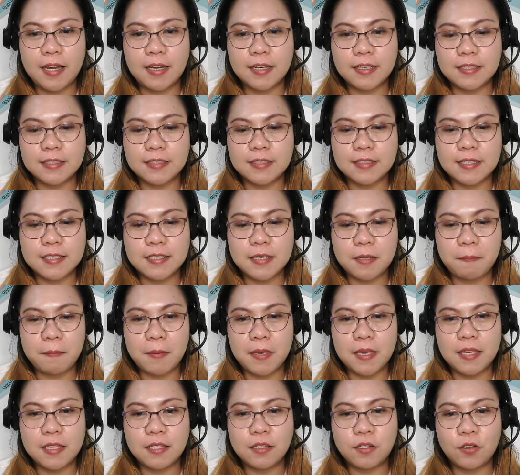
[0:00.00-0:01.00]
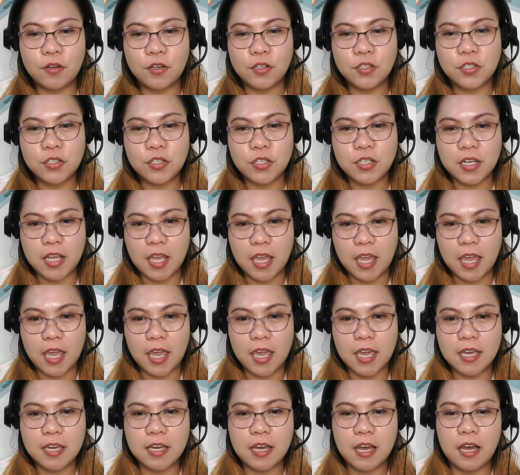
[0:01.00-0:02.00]
ang sasabihin ko
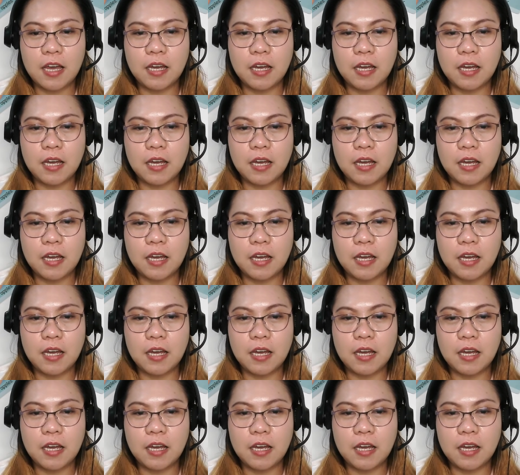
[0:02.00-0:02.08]
today?